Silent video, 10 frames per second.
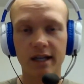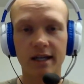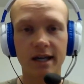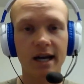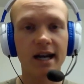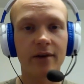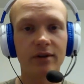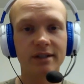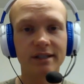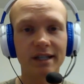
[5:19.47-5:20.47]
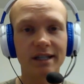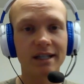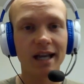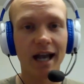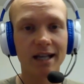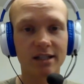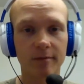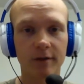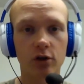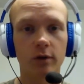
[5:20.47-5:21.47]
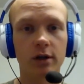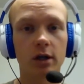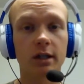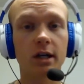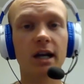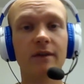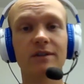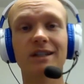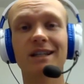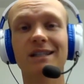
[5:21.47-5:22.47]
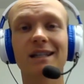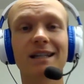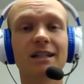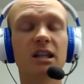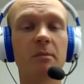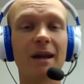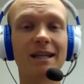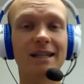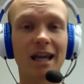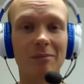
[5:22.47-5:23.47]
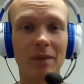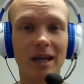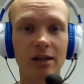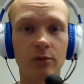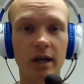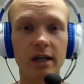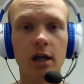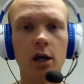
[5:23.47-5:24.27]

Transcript: And not every city has something going on, and not every city is connected to the main campaign, right?